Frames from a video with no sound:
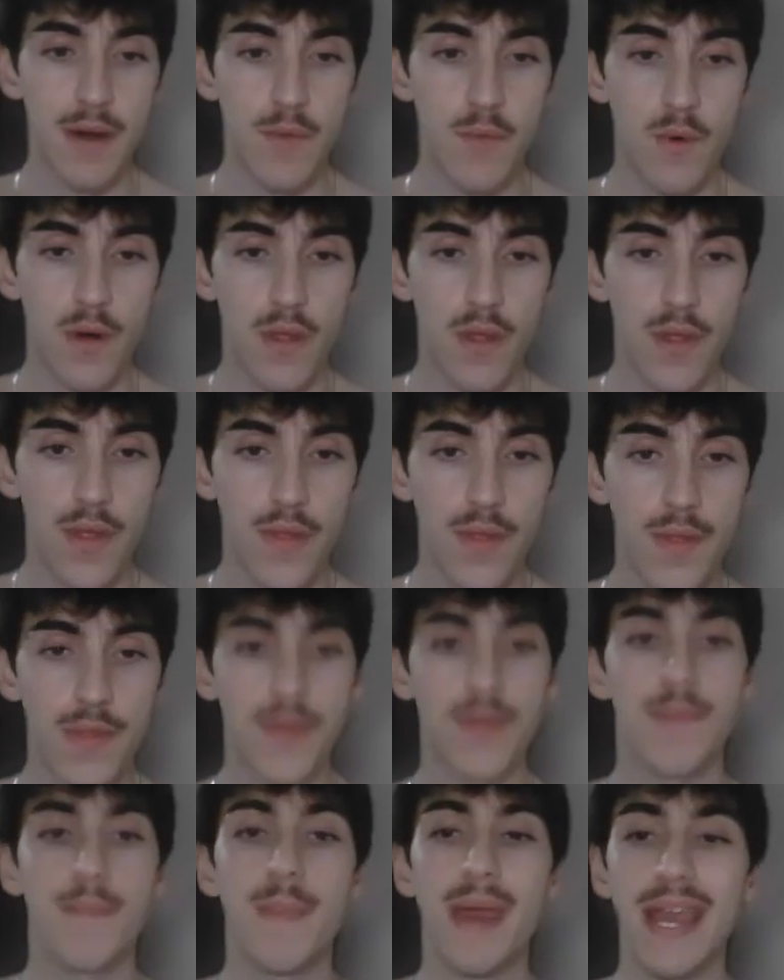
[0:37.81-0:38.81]
one of
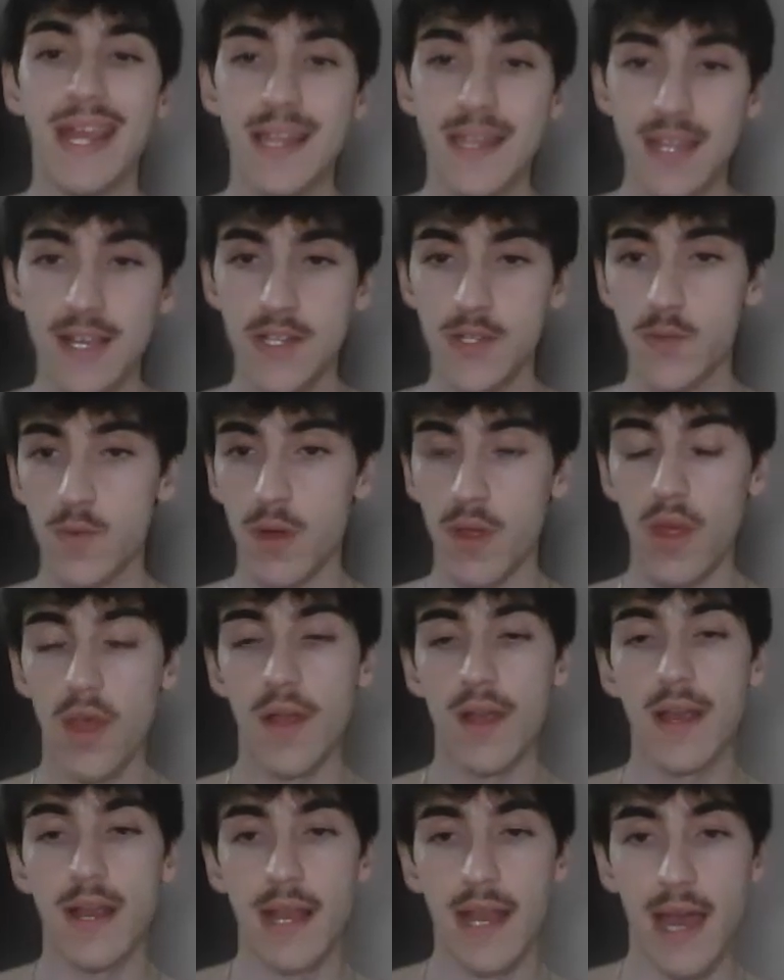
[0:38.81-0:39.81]
the main things we're
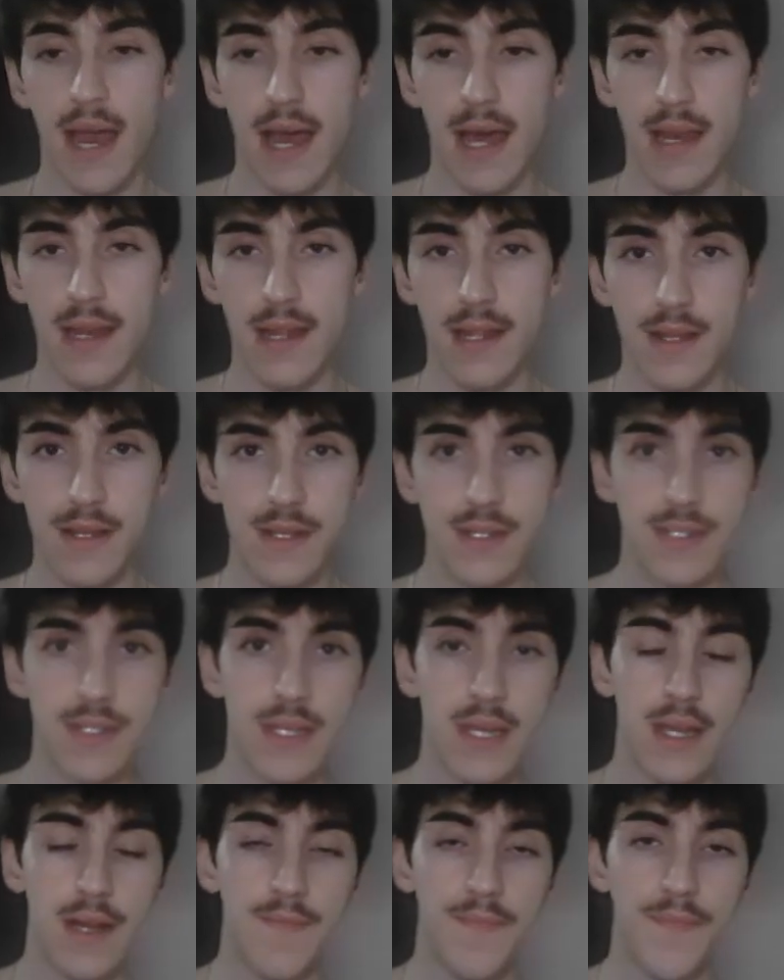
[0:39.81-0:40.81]
looking at is
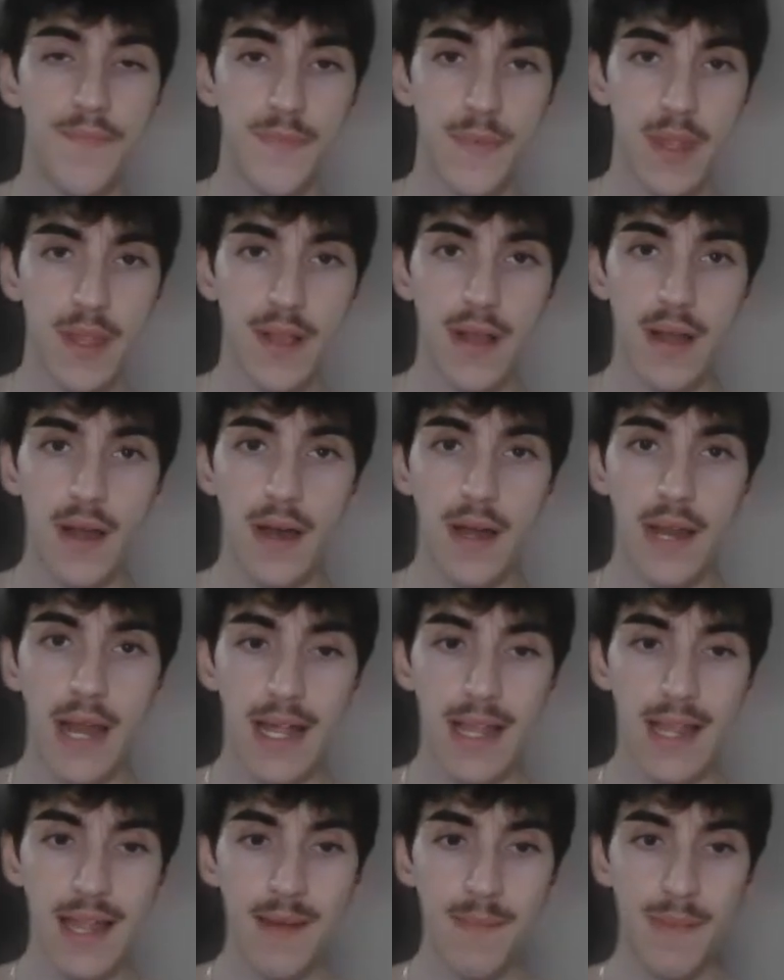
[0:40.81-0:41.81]

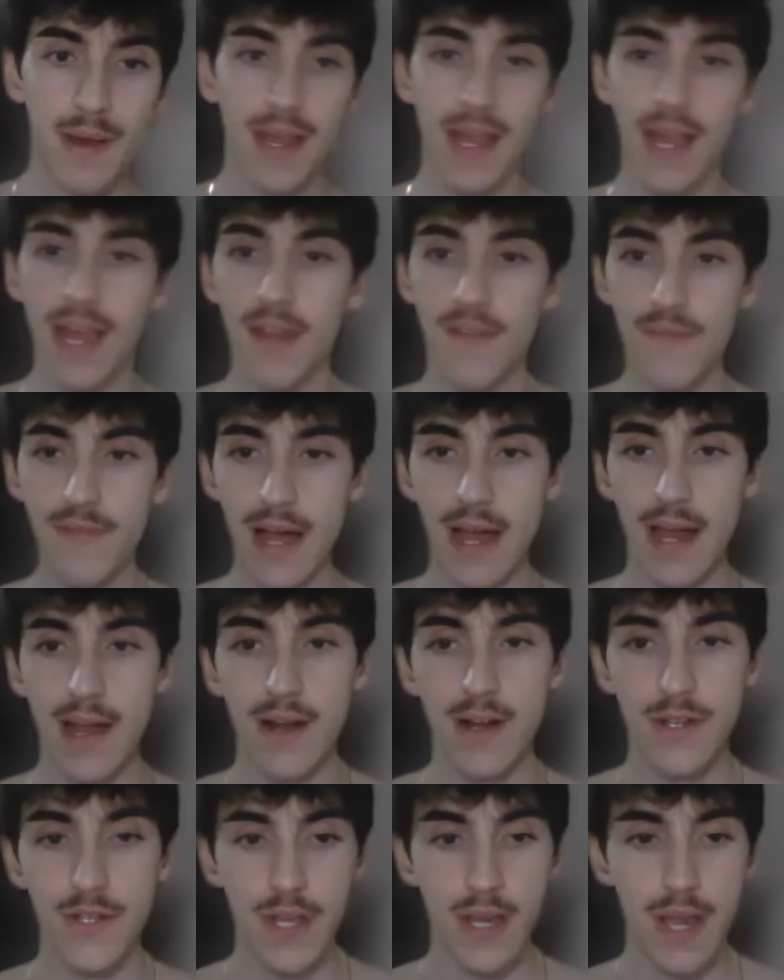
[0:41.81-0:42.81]
Annihilape and
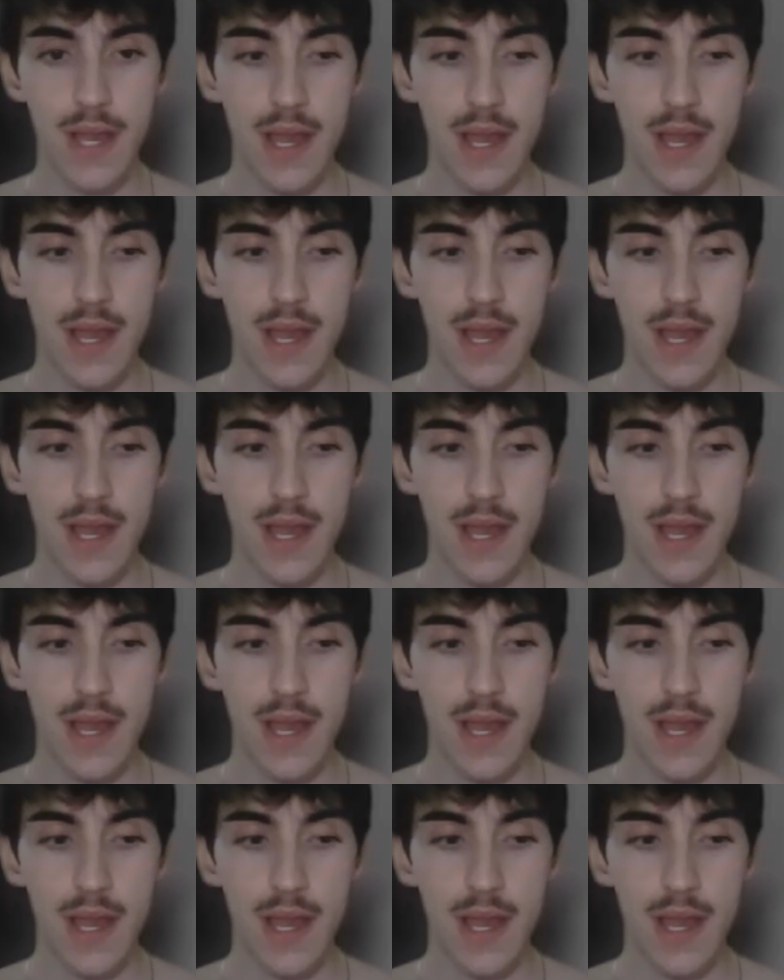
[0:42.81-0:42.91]
flyers.